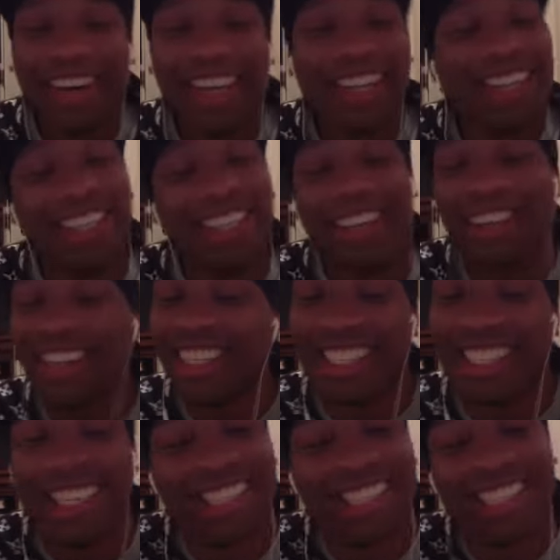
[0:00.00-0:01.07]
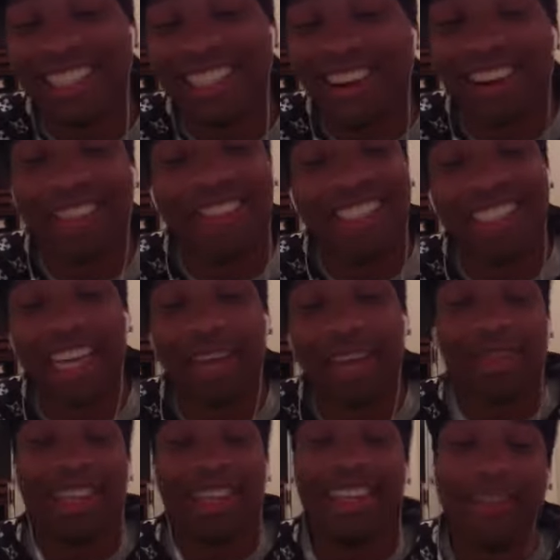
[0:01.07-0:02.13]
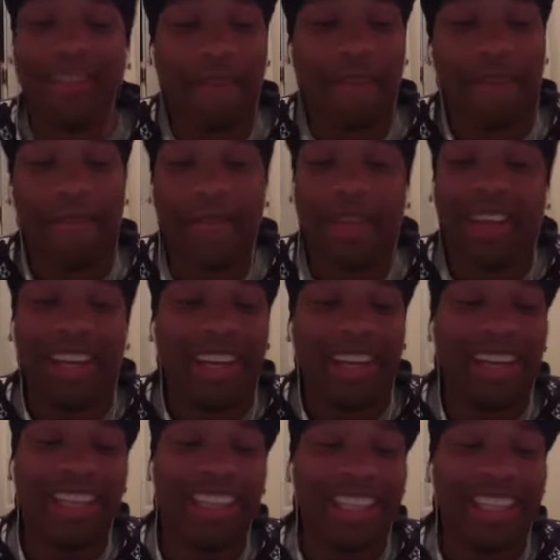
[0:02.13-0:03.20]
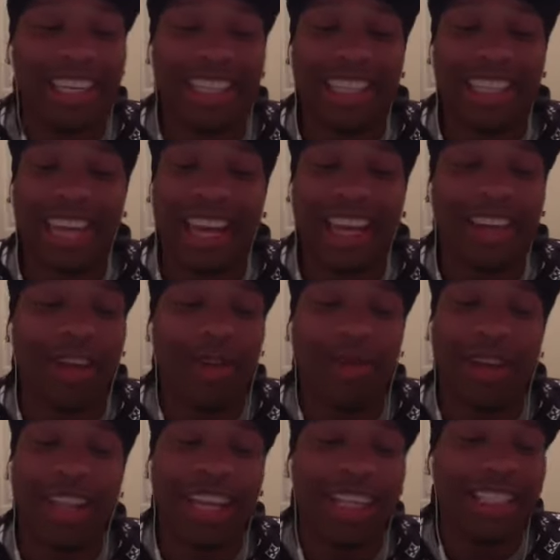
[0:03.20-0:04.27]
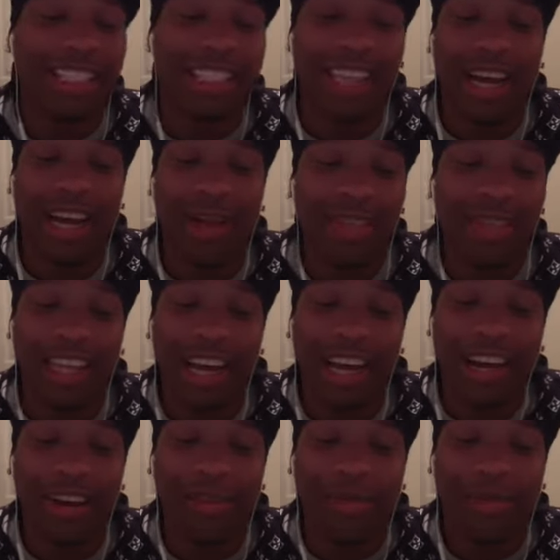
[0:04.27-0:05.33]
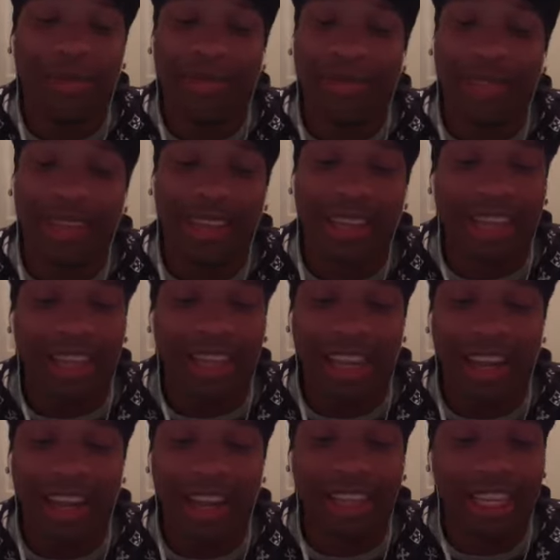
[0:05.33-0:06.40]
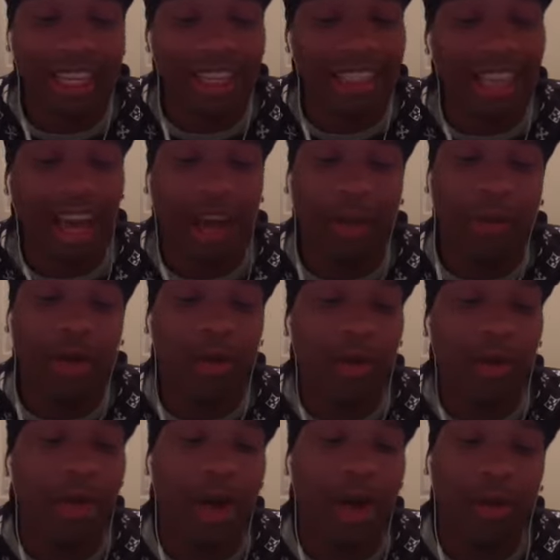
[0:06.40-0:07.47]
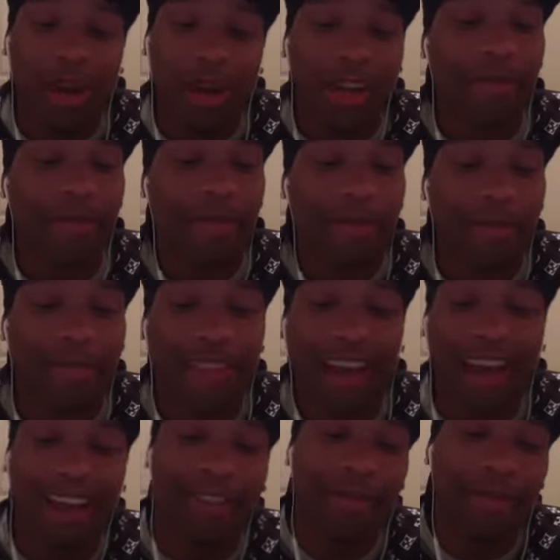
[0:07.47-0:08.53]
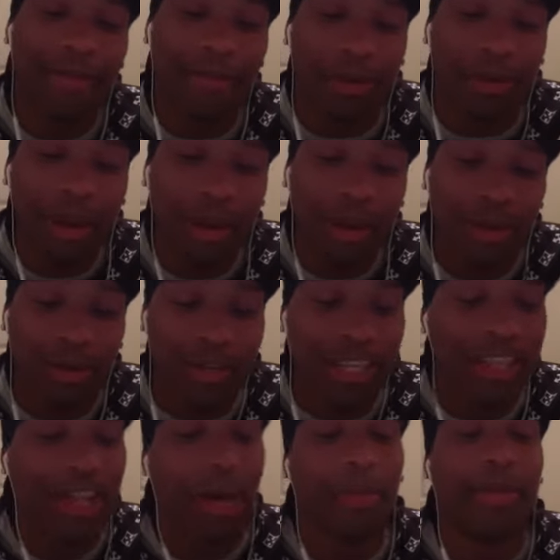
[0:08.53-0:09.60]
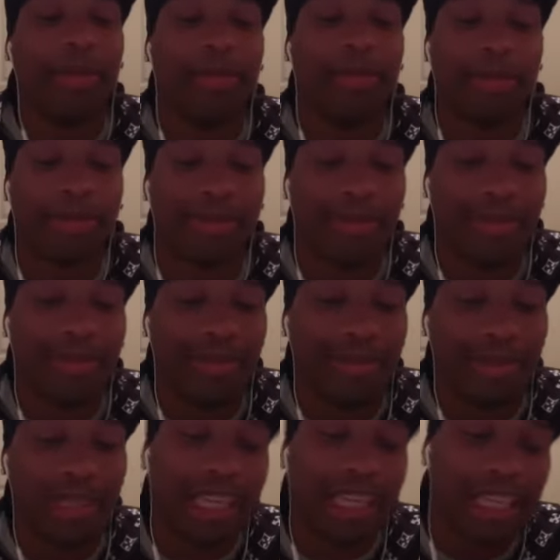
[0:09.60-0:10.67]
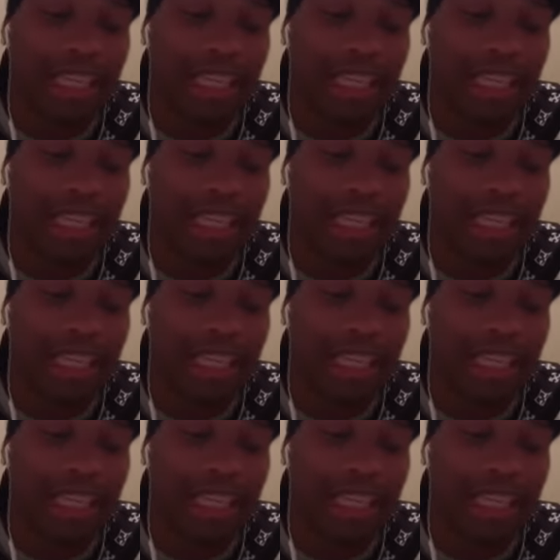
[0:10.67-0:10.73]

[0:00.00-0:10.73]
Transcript: let's get into this Heart of a Champion. Nelly says, ain't no way they can stop me now. Nelly, cause I'm on my way. I can feel my ring coming. It's